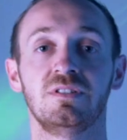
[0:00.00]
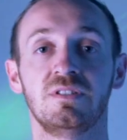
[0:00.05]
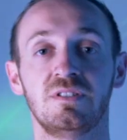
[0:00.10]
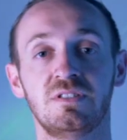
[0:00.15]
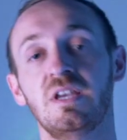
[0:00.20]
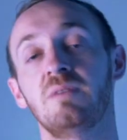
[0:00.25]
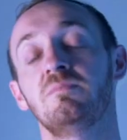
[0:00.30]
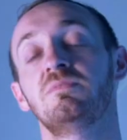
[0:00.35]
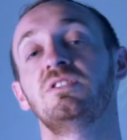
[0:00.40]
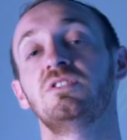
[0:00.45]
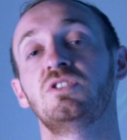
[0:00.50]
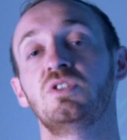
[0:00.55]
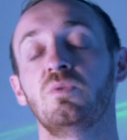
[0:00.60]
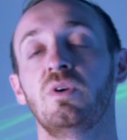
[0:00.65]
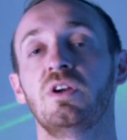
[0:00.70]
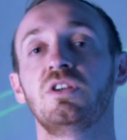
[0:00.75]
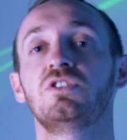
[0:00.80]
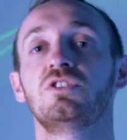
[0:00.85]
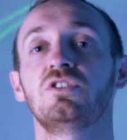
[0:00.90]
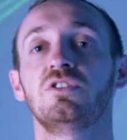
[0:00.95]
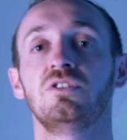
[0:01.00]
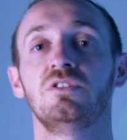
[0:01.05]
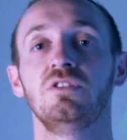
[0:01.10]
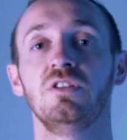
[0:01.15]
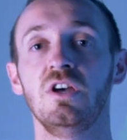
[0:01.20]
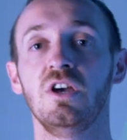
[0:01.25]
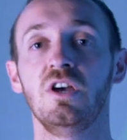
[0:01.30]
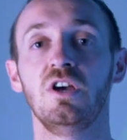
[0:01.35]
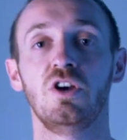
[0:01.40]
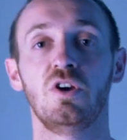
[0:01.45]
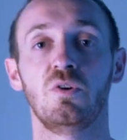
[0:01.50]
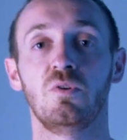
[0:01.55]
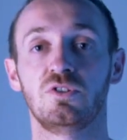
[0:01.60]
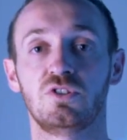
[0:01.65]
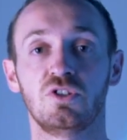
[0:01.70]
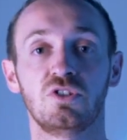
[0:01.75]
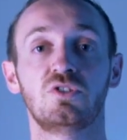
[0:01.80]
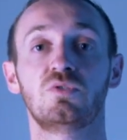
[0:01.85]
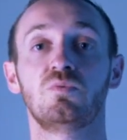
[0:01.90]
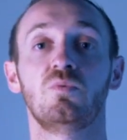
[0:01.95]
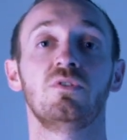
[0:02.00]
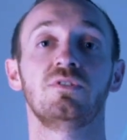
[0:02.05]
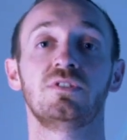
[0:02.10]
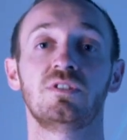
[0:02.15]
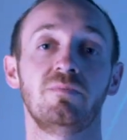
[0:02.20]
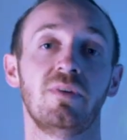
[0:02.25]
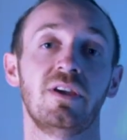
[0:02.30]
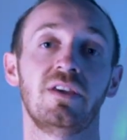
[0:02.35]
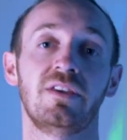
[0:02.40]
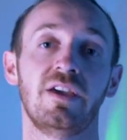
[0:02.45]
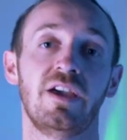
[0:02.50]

in the same situation who would just want to make